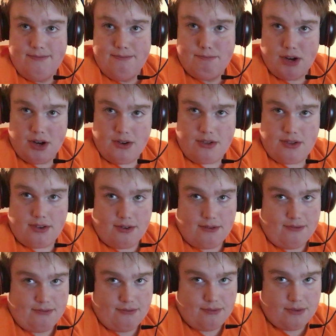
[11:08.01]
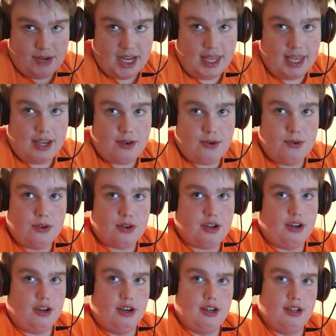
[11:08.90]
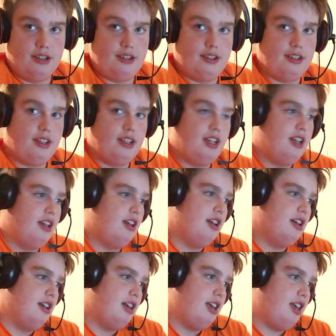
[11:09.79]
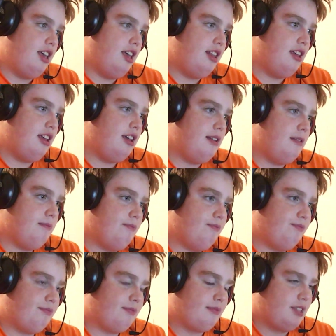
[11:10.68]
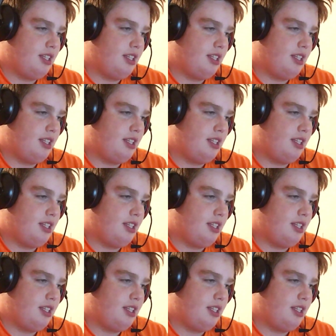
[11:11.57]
Both are really cool cars. And then